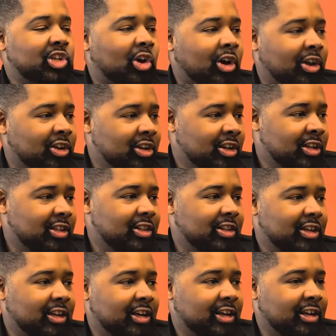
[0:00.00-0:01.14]
taught
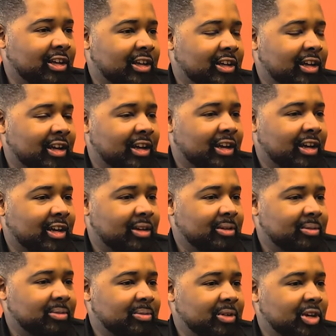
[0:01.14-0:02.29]
the, uh,
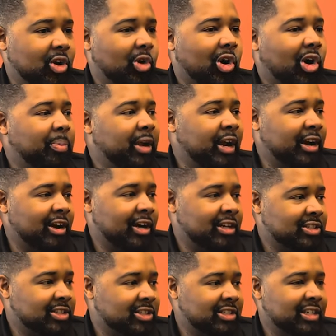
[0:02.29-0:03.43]
you know, her
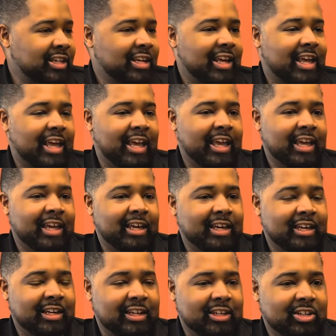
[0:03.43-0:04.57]
parents mm-hmm.
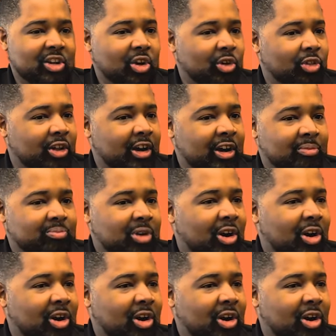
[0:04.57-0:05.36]
and, you know, their